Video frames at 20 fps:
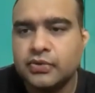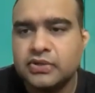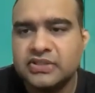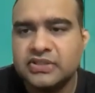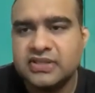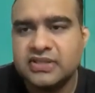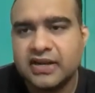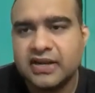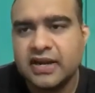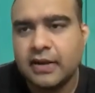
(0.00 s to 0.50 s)

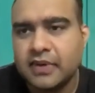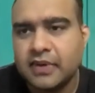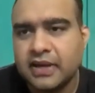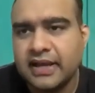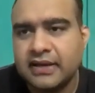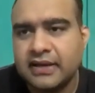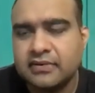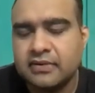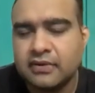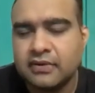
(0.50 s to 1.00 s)
Instagram
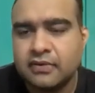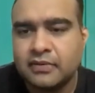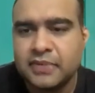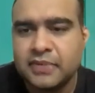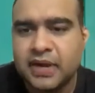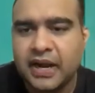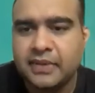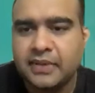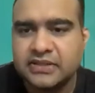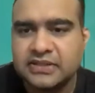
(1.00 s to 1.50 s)
again,
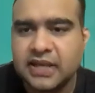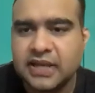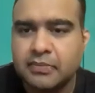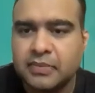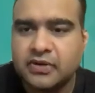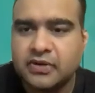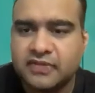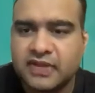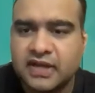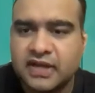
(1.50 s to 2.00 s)
prime
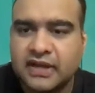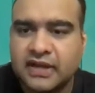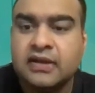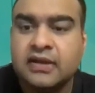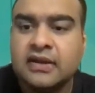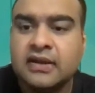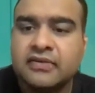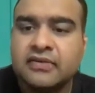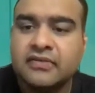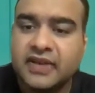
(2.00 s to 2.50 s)
example of that.
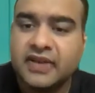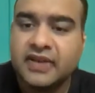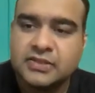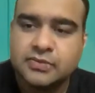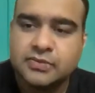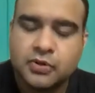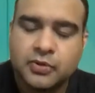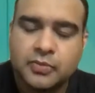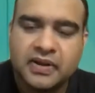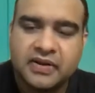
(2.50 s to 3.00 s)

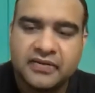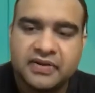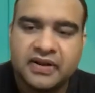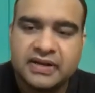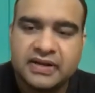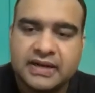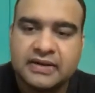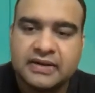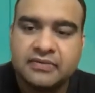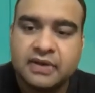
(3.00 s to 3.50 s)
Facebook
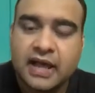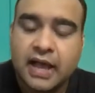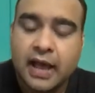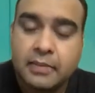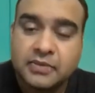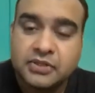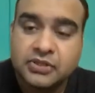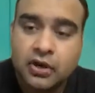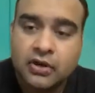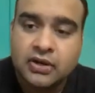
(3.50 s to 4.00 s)
benefited.
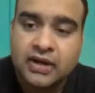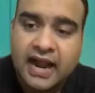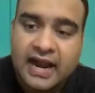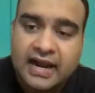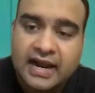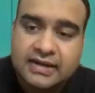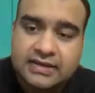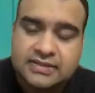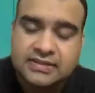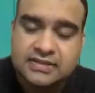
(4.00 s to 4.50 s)
Amazon
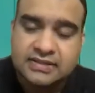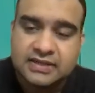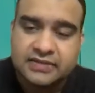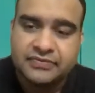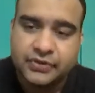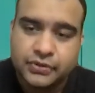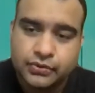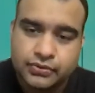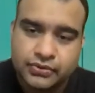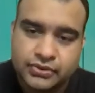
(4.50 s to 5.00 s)
has
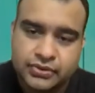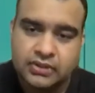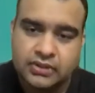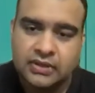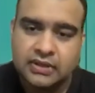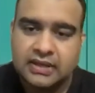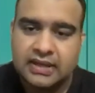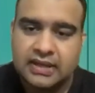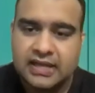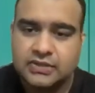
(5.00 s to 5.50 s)
reviews
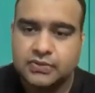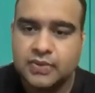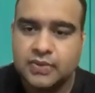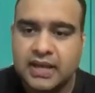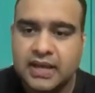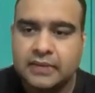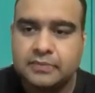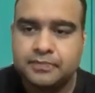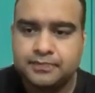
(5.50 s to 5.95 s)
as well.